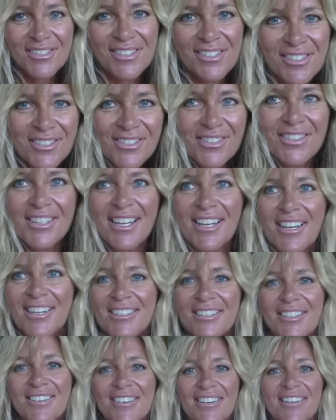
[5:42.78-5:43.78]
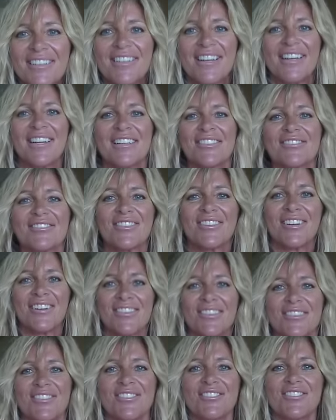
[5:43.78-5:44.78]
just so like unorganized where
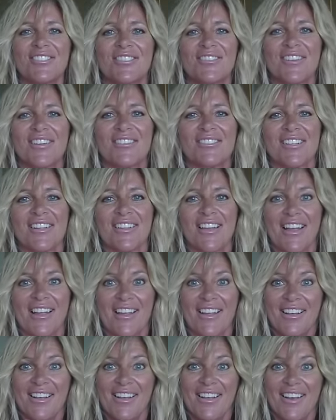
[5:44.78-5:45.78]
other YouTubers are like,